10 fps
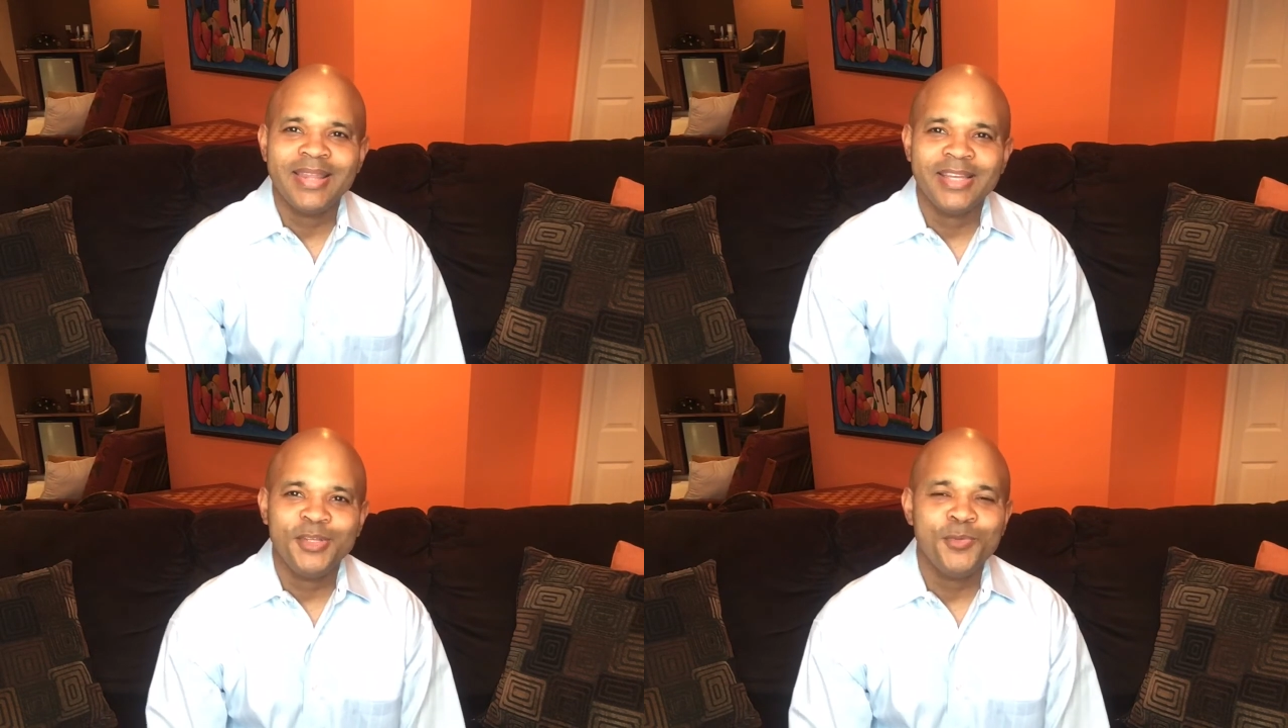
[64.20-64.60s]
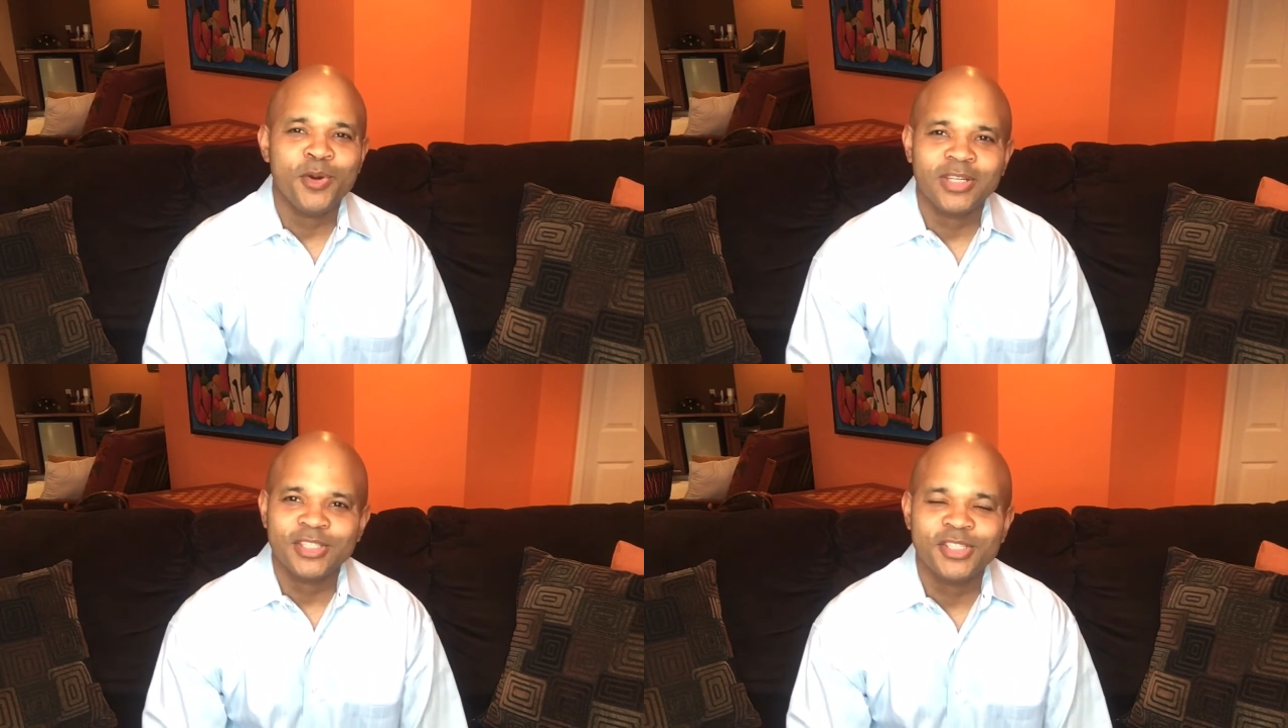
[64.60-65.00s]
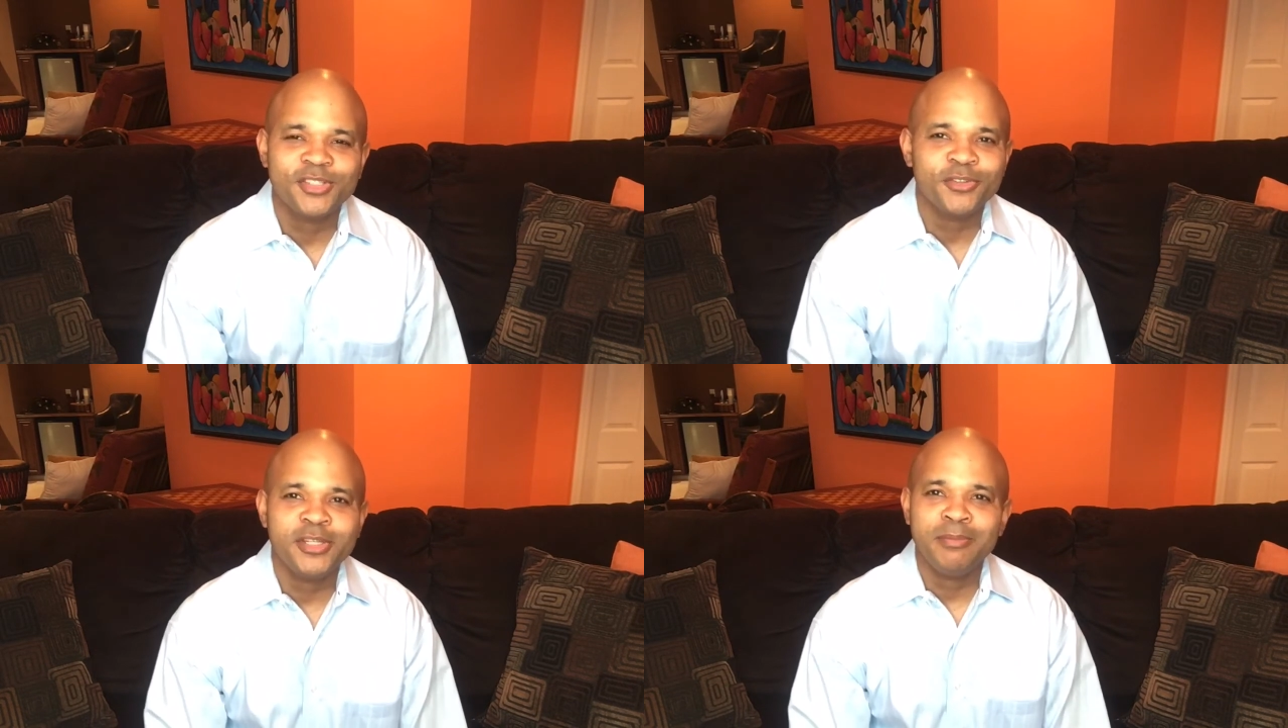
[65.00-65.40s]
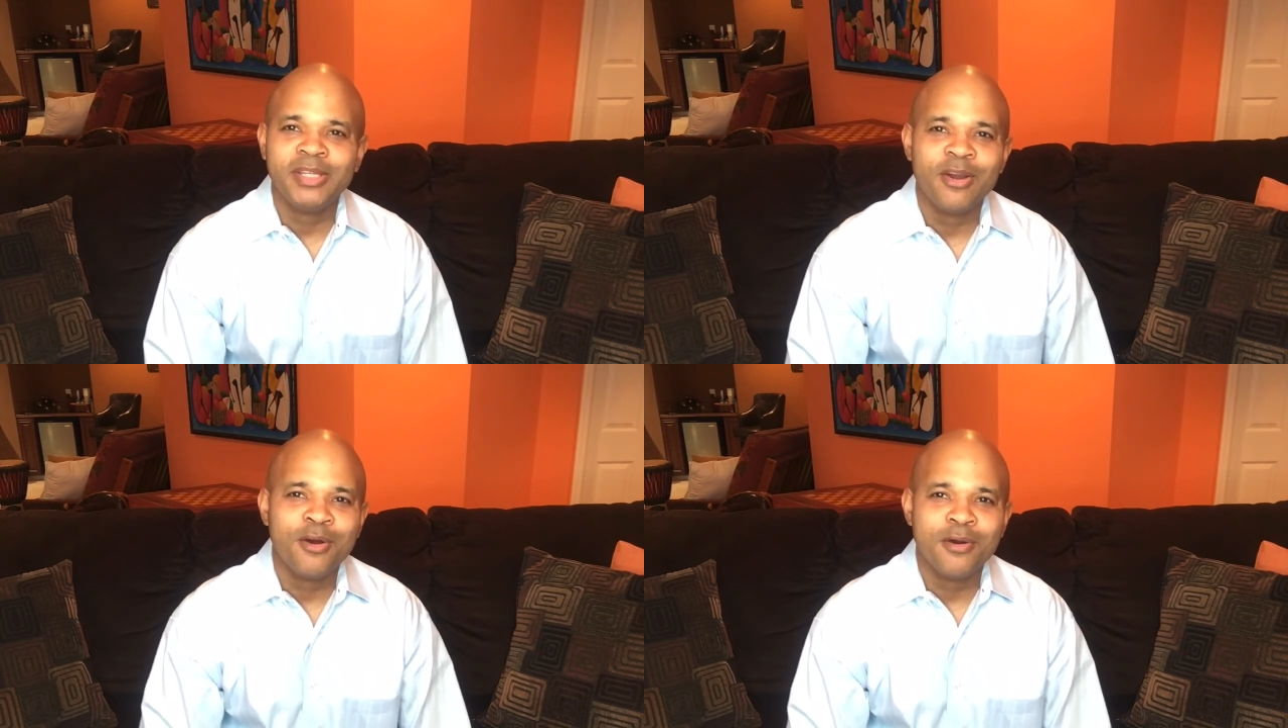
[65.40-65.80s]
that you work extremely
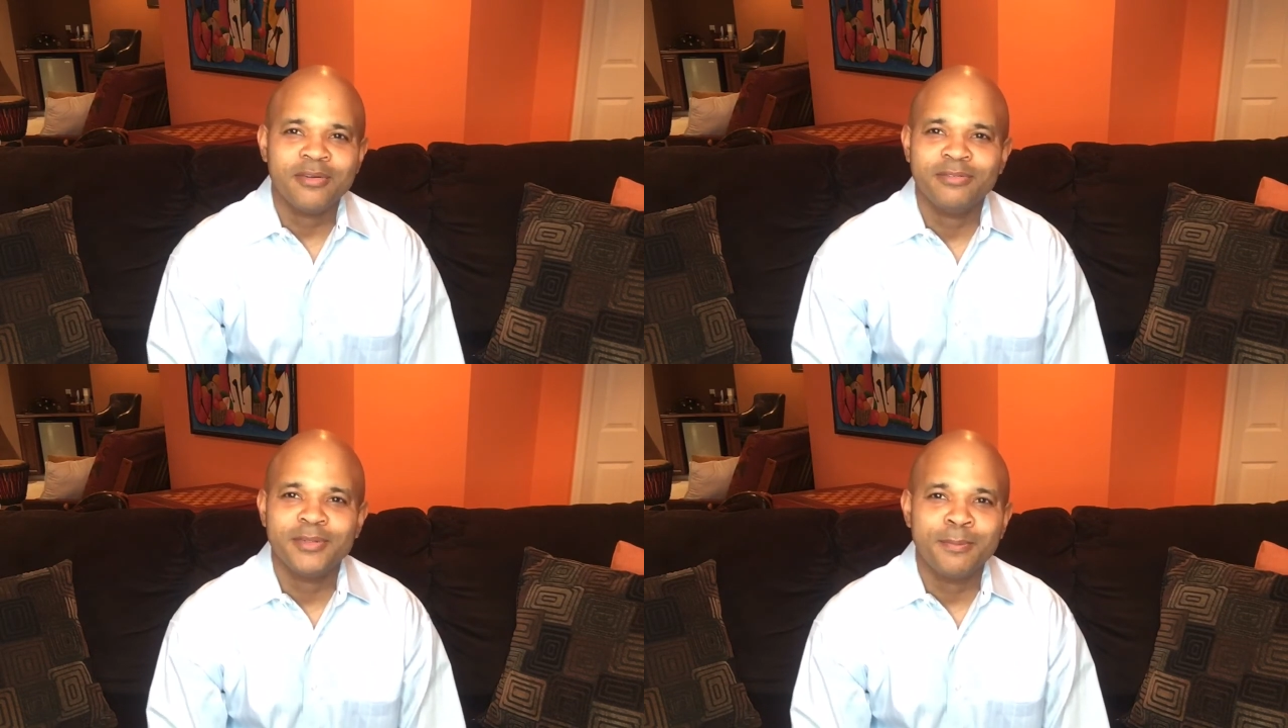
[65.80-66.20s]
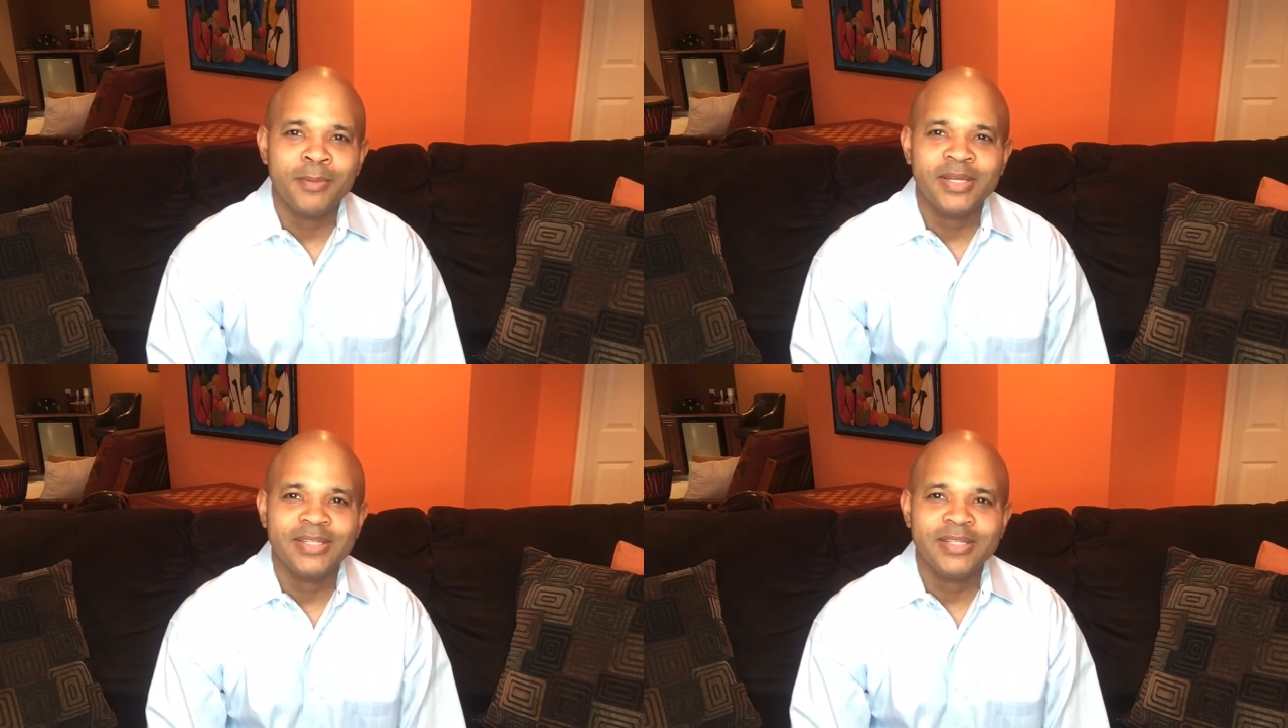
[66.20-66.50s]
hard for the money